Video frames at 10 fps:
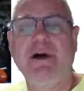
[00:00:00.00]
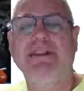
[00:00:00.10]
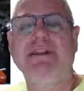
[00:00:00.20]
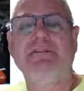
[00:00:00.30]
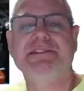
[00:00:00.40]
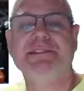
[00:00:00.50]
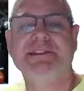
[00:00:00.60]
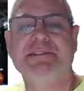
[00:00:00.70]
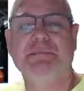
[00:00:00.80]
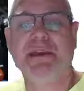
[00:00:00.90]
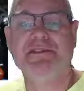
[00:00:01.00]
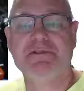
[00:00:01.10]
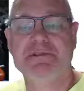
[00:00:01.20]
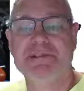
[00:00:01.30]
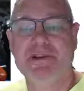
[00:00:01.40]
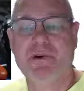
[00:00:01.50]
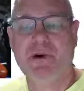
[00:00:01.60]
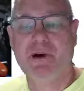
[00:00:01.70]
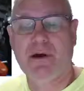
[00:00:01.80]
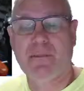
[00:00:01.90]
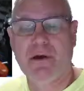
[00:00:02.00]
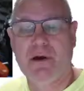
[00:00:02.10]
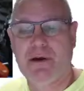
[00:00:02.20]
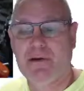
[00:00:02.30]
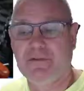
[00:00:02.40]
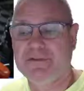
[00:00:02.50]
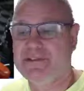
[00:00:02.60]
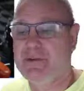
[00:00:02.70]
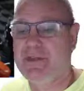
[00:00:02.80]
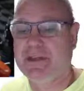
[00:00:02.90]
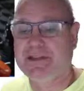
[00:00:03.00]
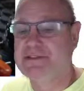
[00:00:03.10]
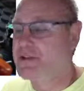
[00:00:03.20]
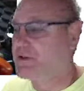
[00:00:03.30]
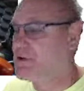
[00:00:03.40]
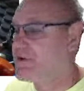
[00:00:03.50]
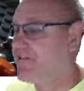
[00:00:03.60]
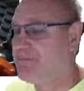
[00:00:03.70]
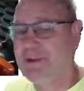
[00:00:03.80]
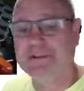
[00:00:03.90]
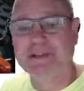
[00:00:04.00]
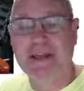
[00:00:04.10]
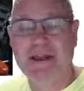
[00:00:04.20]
I'd love to see some pictures of some of the things that you have built,